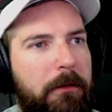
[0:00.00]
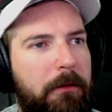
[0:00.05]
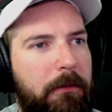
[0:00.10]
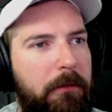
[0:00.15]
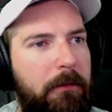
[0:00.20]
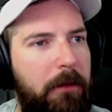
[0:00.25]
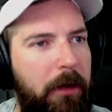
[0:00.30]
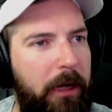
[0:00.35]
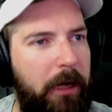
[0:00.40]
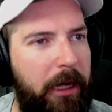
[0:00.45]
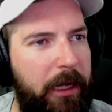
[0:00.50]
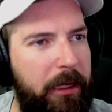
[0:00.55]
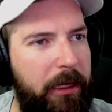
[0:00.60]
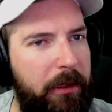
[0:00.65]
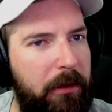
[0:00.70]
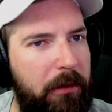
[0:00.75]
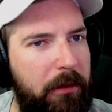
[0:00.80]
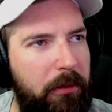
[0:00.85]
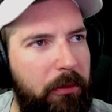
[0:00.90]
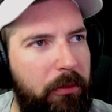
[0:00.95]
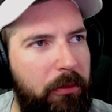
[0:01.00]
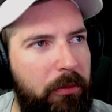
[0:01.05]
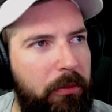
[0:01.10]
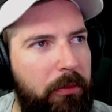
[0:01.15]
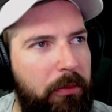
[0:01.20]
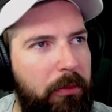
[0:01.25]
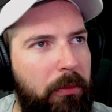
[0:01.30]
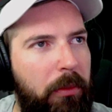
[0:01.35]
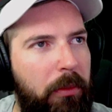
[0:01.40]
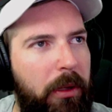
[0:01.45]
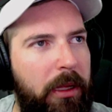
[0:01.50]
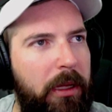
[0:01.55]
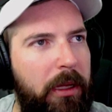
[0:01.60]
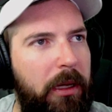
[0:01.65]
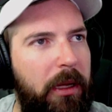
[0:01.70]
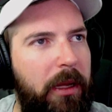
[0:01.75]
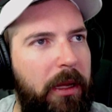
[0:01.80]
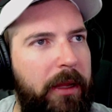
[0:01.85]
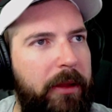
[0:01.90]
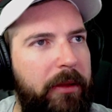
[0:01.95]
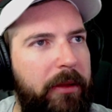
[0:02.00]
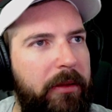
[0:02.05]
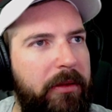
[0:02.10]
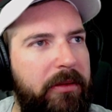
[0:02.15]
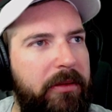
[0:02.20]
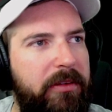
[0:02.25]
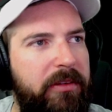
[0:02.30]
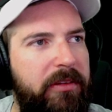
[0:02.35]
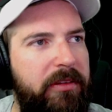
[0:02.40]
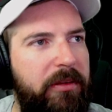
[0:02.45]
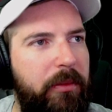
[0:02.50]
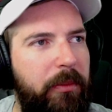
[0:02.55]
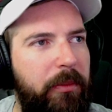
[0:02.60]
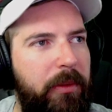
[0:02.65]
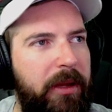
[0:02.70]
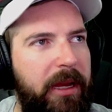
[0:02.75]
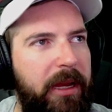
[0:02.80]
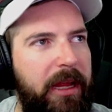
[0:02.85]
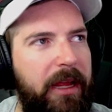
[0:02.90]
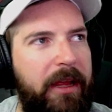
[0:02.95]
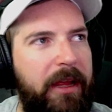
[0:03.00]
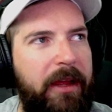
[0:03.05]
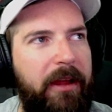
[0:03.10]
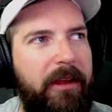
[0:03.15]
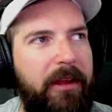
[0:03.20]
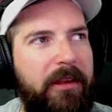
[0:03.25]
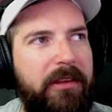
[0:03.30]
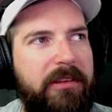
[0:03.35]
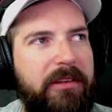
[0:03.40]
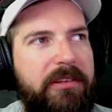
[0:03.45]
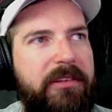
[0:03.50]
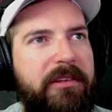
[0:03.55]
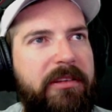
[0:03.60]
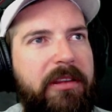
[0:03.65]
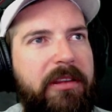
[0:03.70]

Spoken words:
All right. What else? What else?